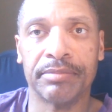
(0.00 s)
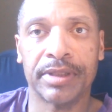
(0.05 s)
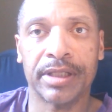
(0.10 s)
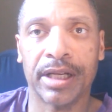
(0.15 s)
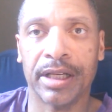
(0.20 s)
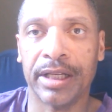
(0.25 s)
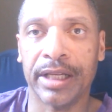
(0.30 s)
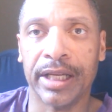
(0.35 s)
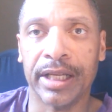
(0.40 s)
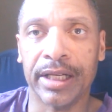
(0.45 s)

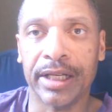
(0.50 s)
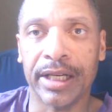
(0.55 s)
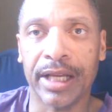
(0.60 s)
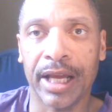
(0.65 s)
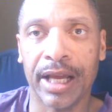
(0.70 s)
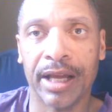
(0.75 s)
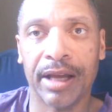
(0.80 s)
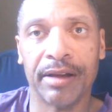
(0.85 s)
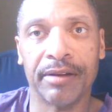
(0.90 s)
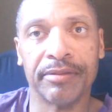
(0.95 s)
cutting it in
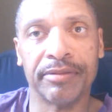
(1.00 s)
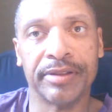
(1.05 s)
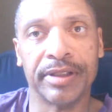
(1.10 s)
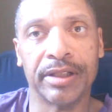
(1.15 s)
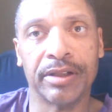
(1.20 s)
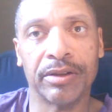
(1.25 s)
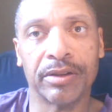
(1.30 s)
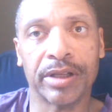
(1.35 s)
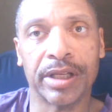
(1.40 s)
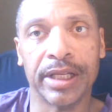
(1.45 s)
half
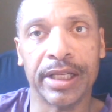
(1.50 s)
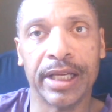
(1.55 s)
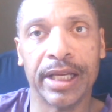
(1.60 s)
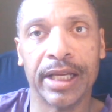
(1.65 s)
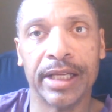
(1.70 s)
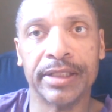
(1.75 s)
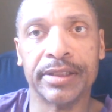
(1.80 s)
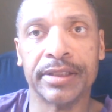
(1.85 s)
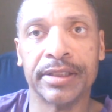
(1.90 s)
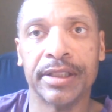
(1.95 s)
and looking
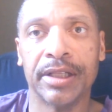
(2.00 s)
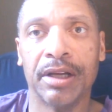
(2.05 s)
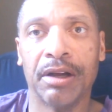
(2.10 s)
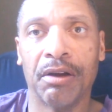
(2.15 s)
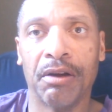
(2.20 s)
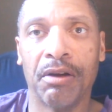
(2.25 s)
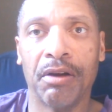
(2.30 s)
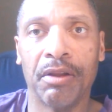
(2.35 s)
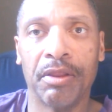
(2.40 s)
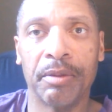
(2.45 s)
at
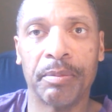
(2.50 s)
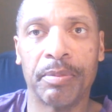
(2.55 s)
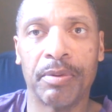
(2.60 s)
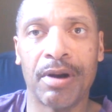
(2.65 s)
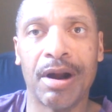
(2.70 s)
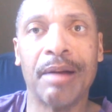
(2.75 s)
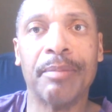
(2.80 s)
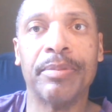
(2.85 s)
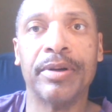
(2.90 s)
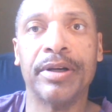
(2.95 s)
all the
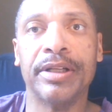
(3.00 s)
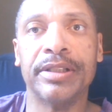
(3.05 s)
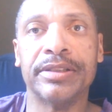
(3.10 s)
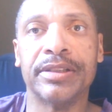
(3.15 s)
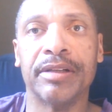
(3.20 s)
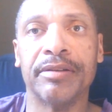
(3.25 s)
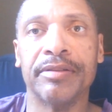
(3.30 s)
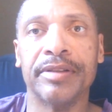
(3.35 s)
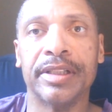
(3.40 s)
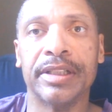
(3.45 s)
properties
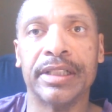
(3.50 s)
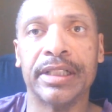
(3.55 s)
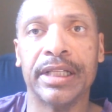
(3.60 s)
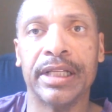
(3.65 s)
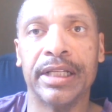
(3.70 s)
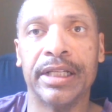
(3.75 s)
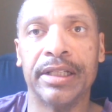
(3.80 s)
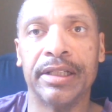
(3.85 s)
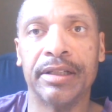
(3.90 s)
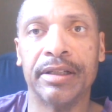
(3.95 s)
of it
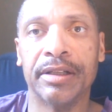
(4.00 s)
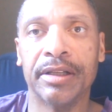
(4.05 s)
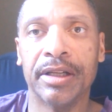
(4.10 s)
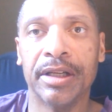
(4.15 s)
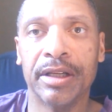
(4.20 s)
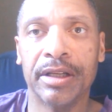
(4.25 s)
and